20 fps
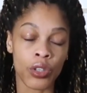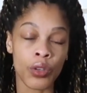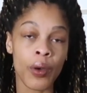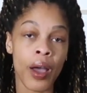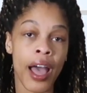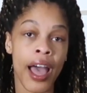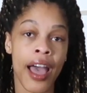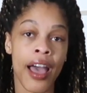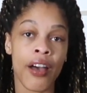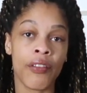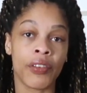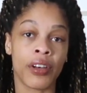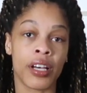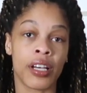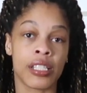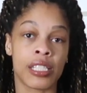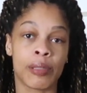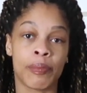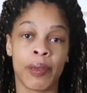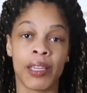you have
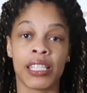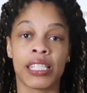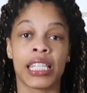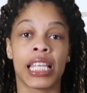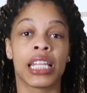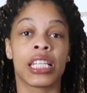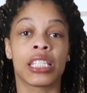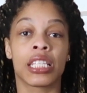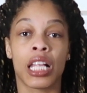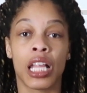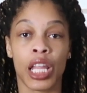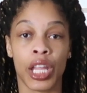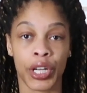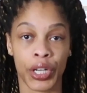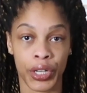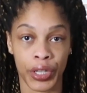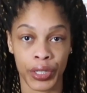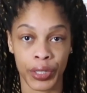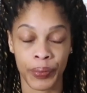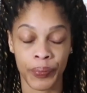a space that is
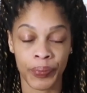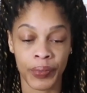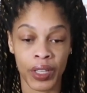cluttered,